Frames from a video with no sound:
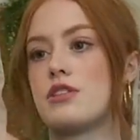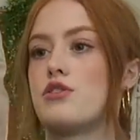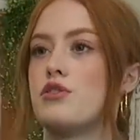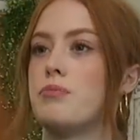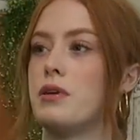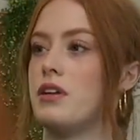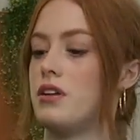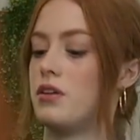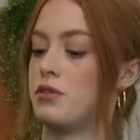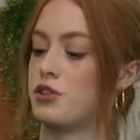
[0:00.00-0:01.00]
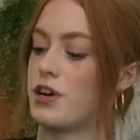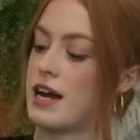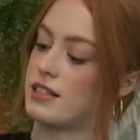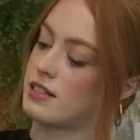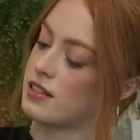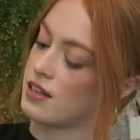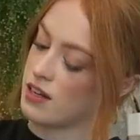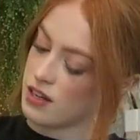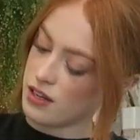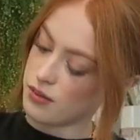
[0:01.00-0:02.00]
super long dress,
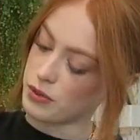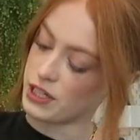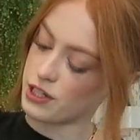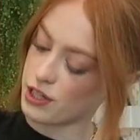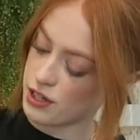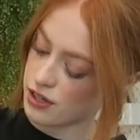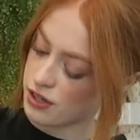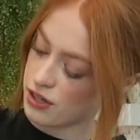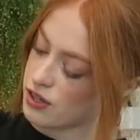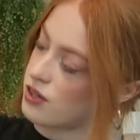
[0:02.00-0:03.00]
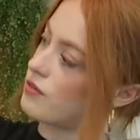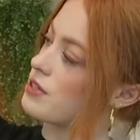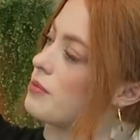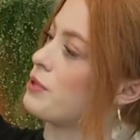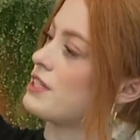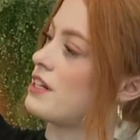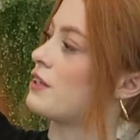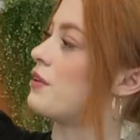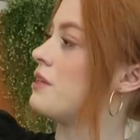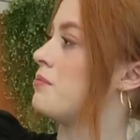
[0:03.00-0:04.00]
which for some reason
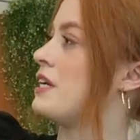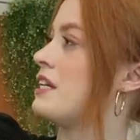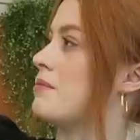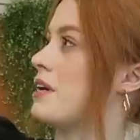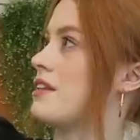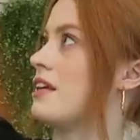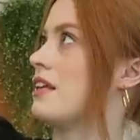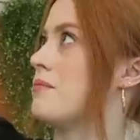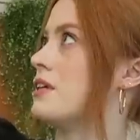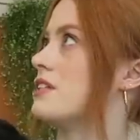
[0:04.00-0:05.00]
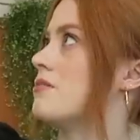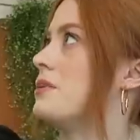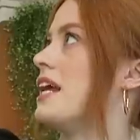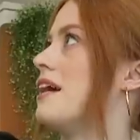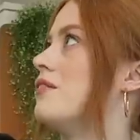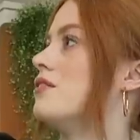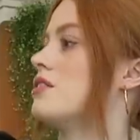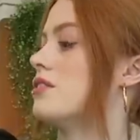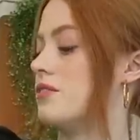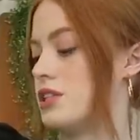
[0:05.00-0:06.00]
I got in a medium. I think they must have been out
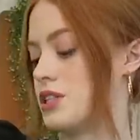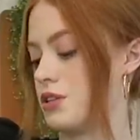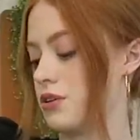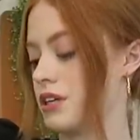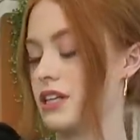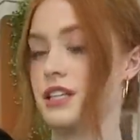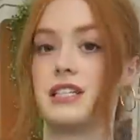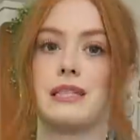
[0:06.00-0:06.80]
of stock in the